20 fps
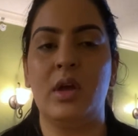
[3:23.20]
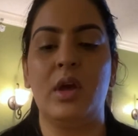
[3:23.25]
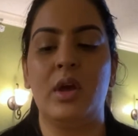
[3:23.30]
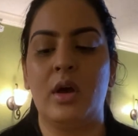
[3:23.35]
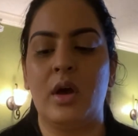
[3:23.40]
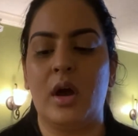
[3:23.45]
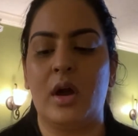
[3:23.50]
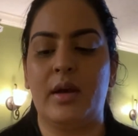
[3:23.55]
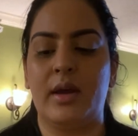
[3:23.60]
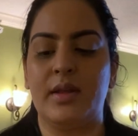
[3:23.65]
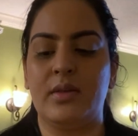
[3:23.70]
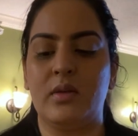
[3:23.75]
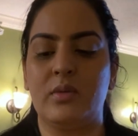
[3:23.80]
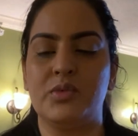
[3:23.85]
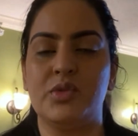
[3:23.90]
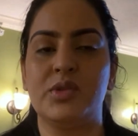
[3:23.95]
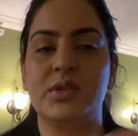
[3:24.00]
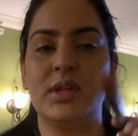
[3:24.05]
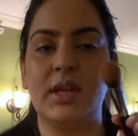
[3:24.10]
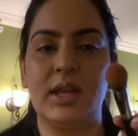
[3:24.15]
All right, so I'm
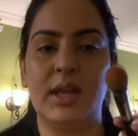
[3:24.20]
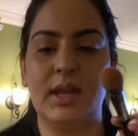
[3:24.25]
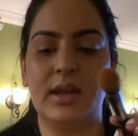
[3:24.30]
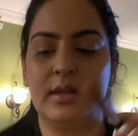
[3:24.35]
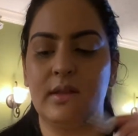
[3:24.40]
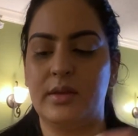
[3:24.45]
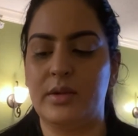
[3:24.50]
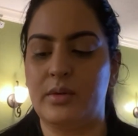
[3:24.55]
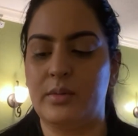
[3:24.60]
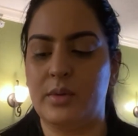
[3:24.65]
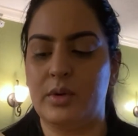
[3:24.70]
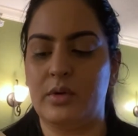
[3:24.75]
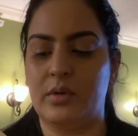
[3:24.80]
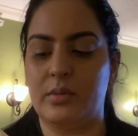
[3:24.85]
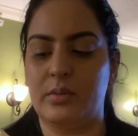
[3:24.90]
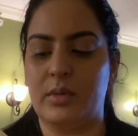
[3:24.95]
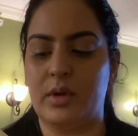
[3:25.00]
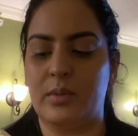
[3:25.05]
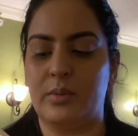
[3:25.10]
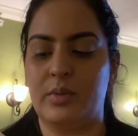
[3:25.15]
just taking a little bit on
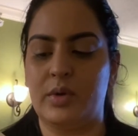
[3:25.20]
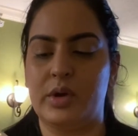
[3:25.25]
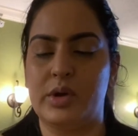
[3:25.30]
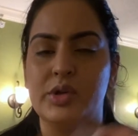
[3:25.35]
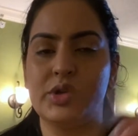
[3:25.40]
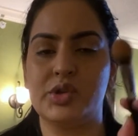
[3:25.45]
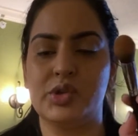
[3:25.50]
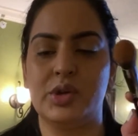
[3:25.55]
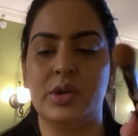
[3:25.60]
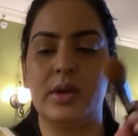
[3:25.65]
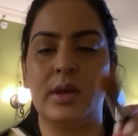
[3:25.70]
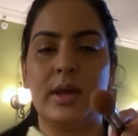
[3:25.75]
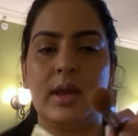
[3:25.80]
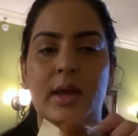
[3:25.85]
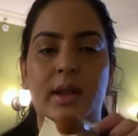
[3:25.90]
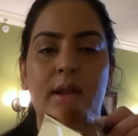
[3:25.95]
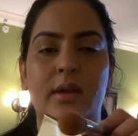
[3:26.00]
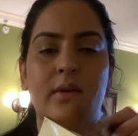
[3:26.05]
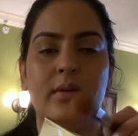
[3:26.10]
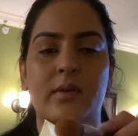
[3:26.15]
my brush
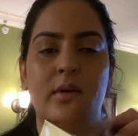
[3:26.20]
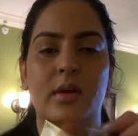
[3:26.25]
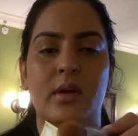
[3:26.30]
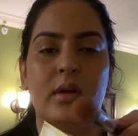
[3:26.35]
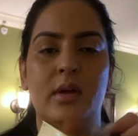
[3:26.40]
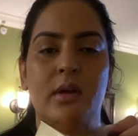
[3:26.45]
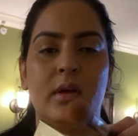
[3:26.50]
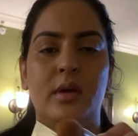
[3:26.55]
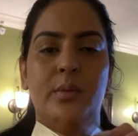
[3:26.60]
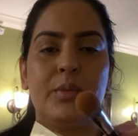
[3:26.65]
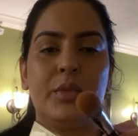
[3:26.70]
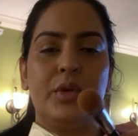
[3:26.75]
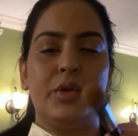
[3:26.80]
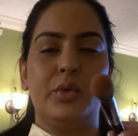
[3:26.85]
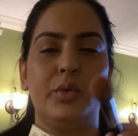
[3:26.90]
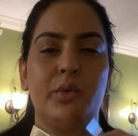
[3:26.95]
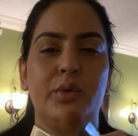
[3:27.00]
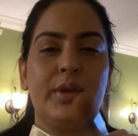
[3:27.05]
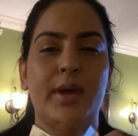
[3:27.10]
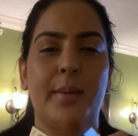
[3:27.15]
and I'm gonna do
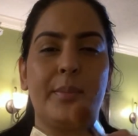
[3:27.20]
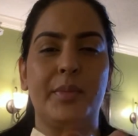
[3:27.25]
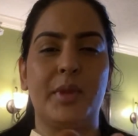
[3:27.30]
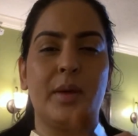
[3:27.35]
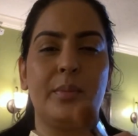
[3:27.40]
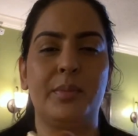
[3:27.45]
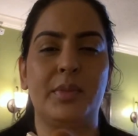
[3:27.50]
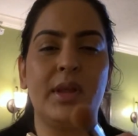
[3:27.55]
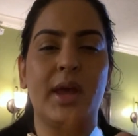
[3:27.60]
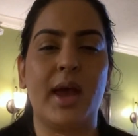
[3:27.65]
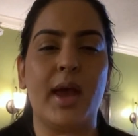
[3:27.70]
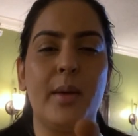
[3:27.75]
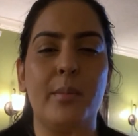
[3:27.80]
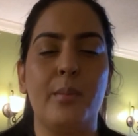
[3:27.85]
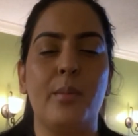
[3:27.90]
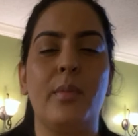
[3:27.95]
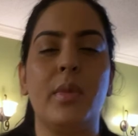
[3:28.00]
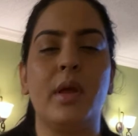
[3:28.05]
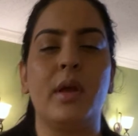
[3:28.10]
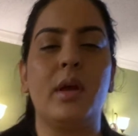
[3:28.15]
dab, dab, dab.
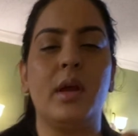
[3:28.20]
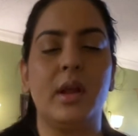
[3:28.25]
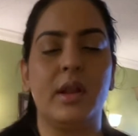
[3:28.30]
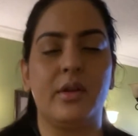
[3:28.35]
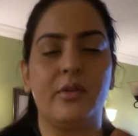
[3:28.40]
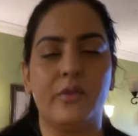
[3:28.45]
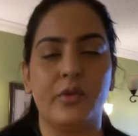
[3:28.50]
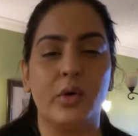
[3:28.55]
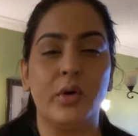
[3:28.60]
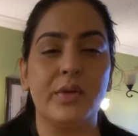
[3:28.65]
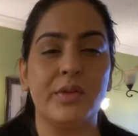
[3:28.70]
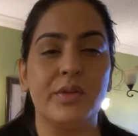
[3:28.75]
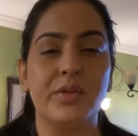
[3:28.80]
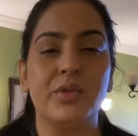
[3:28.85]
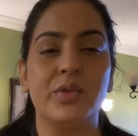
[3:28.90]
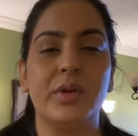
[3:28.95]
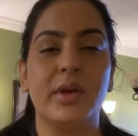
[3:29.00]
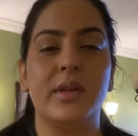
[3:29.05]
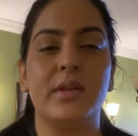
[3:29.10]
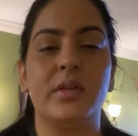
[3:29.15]
And of course, as you
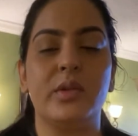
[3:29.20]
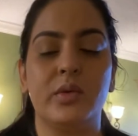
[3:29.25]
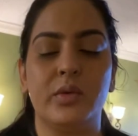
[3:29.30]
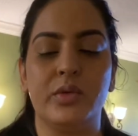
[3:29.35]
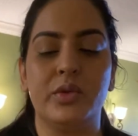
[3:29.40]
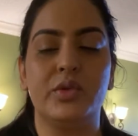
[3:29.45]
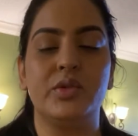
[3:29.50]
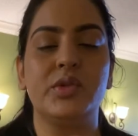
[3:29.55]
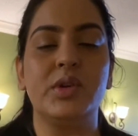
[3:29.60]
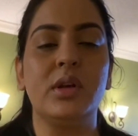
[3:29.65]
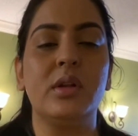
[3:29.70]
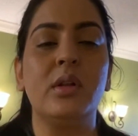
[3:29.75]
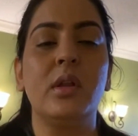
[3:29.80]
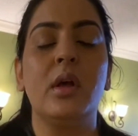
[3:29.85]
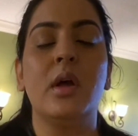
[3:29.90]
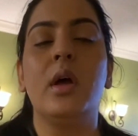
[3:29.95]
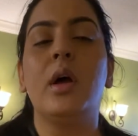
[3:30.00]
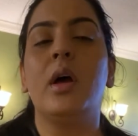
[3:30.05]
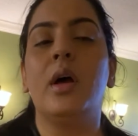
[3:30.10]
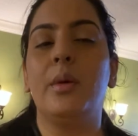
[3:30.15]
guys know the drill,
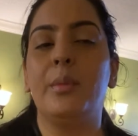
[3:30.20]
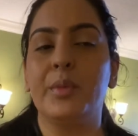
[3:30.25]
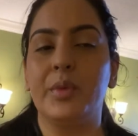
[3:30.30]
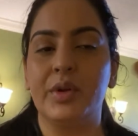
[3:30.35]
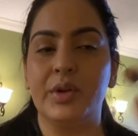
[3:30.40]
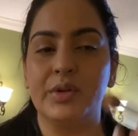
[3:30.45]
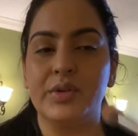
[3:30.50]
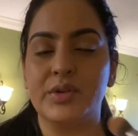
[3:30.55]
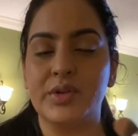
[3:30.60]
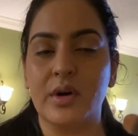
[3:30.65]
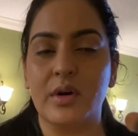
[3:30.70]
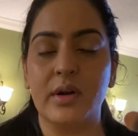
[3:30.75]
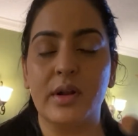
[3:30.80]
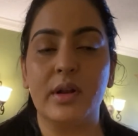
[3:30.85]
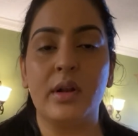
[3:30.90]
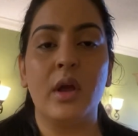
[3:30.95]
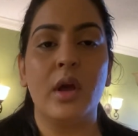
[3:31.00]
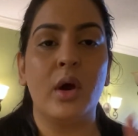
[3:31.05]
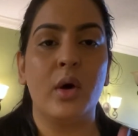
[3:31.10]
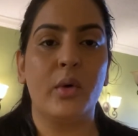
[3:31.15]
I'm gonna start it.
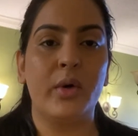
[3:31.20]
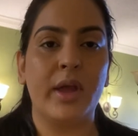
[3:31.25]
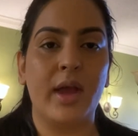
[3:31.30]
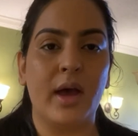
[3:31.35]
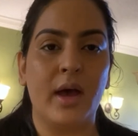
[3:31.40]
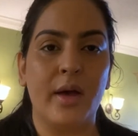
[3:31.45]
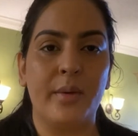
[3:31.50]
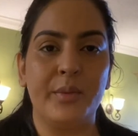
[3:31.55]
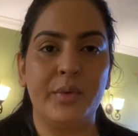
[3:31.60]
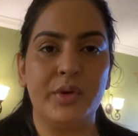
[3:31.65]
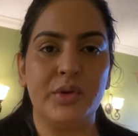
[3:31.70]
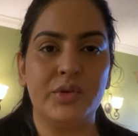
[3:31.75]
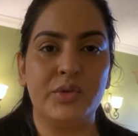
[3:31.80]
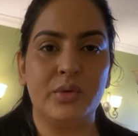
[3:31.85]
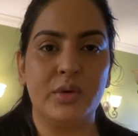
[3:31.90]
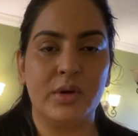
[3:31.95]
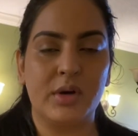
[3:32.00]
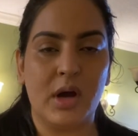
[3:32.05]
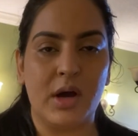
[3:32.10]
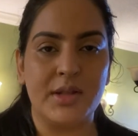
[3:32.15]
Oh yeah, I'm gonna do a
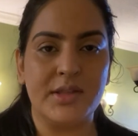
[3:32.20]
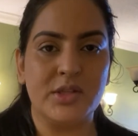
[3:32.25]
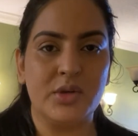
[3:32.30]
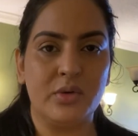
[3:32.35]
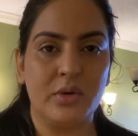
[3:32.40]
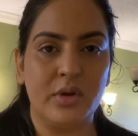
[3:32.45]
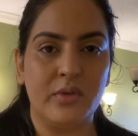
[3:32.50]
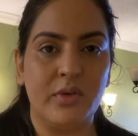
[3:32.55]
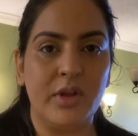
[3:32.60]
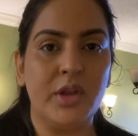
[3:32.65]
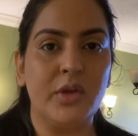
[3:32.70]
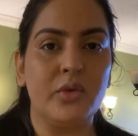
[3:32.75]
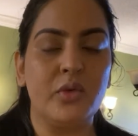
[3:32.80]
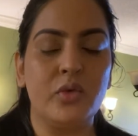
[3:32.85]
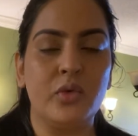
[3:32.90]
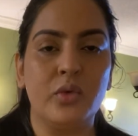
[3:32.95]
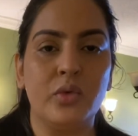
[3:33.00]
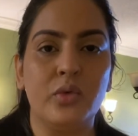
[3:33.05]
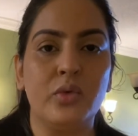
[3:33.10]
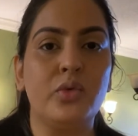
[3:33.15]
contouring video
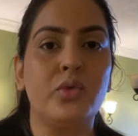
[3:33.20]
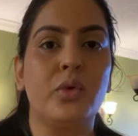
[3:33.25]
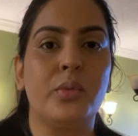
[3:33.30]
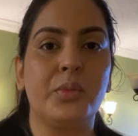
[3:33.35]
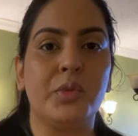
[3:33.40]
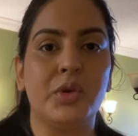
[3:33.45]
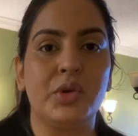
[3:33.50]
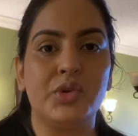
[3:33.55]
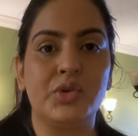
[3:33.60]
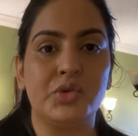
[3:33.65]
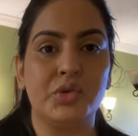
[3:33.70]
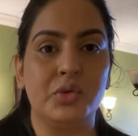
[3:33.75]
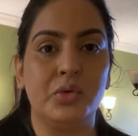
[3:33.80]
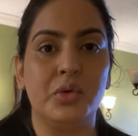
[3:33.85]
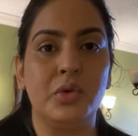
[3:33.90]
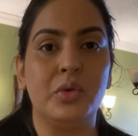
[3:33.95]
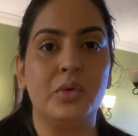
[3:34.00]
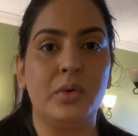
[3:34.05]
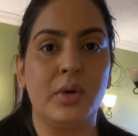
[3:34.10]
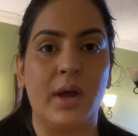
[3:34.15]
soon, so I'm gonna show
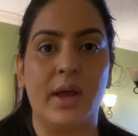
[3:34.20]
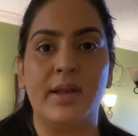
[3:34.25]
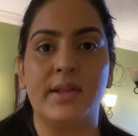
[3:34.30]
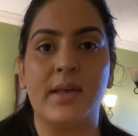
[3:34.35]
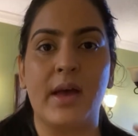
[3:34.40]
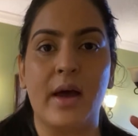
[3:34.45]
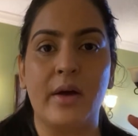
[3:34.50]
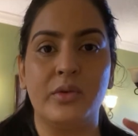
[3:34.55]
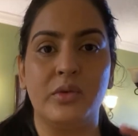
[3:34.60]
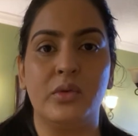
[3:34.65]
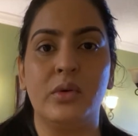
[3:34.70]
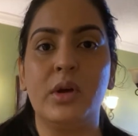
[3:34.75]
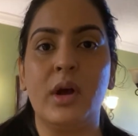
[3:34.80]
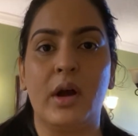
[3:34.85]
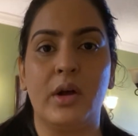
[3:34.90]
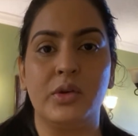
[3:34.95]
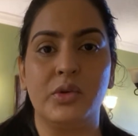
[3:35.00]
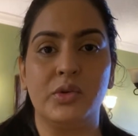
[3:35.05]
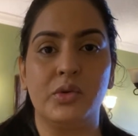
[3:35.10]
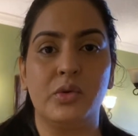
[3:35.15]
you guys how to
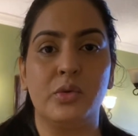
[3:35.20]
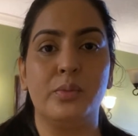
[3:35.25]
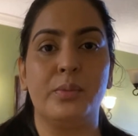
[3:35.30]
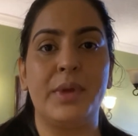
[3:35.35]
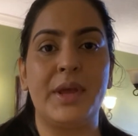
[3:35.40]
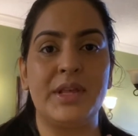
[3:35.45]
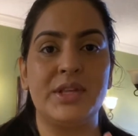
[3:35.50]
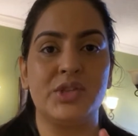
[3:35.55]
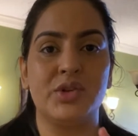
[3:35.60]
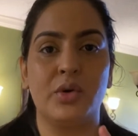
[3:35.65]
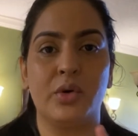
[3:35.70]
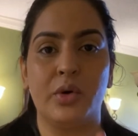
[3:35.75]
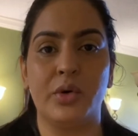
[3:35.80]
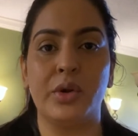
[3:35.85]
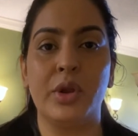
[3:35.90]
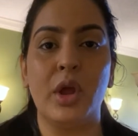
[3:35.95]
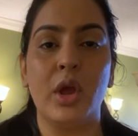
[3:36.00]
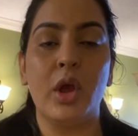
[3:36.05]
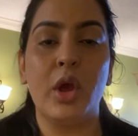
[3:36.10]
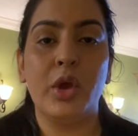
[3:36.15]
contour based on
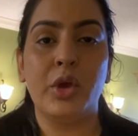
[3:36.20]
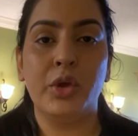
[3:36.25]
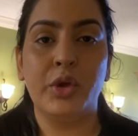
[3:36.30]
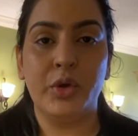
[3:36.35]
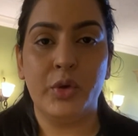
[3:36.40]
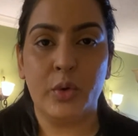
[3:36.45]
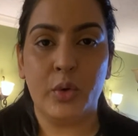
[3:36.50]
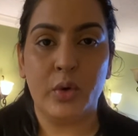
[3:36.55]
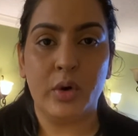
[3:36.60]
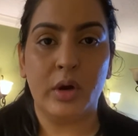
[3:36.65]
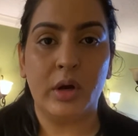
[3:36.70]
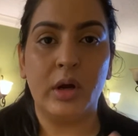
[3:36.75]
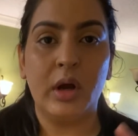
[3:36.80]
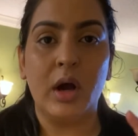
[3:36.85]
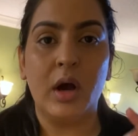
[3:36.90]
your